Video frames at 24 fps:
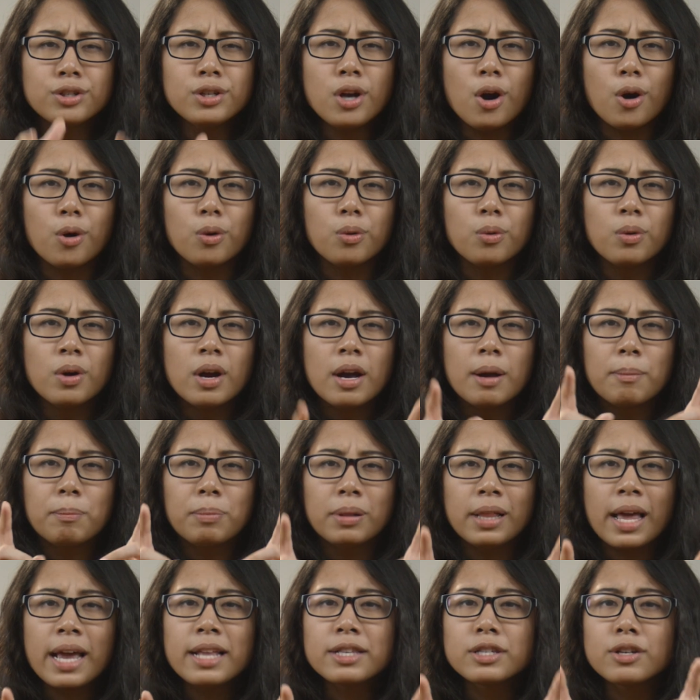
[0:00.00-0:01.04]
So,
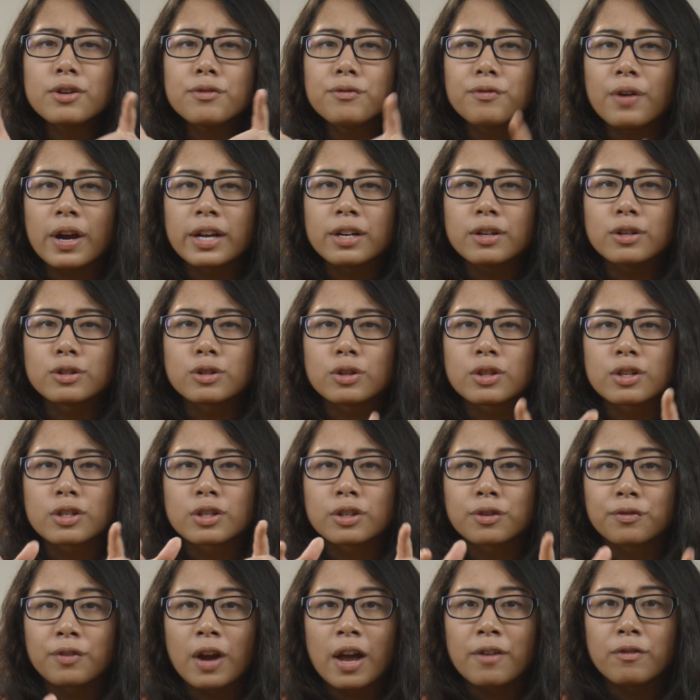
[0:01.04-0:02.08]
Plants are vital to the
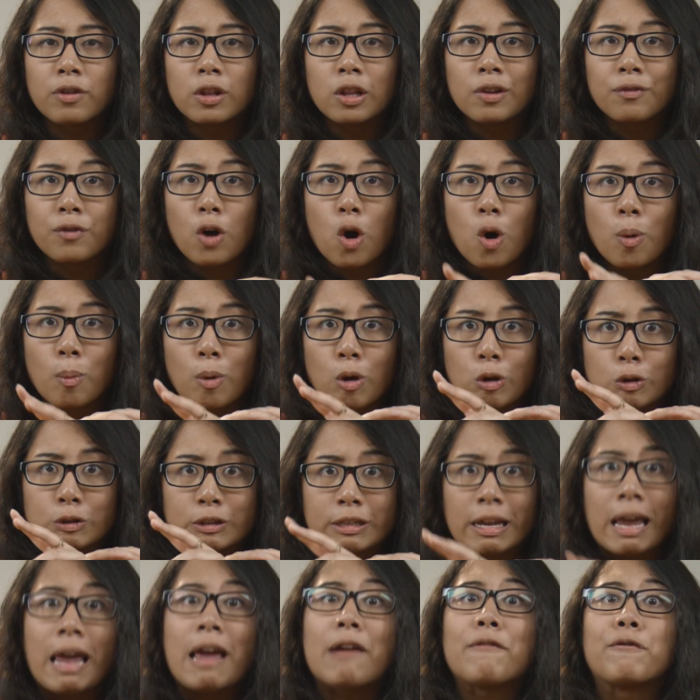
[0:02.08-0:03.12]
survival of
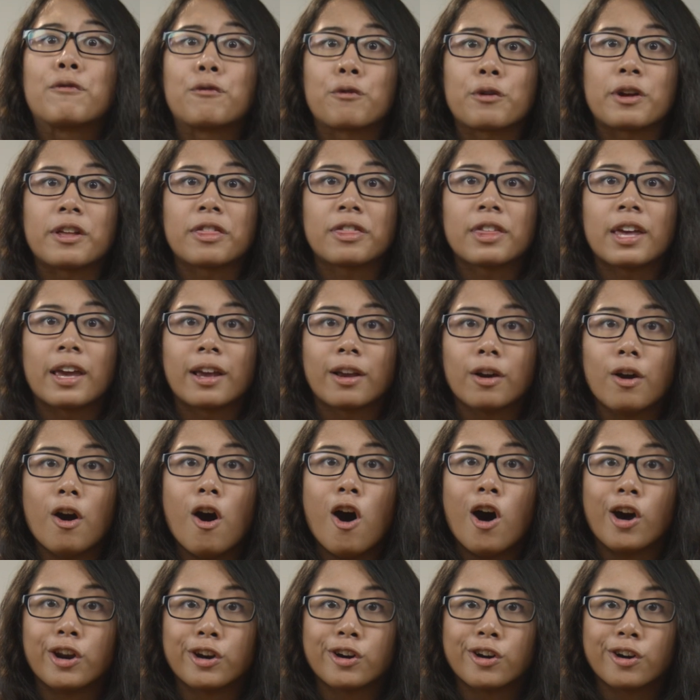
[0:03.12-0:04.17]
almost everything
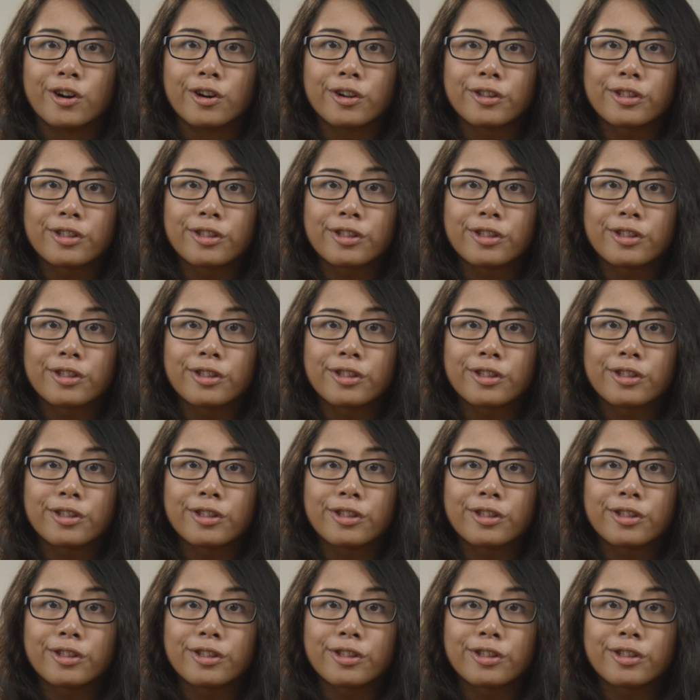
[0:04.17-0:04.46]
on Earth.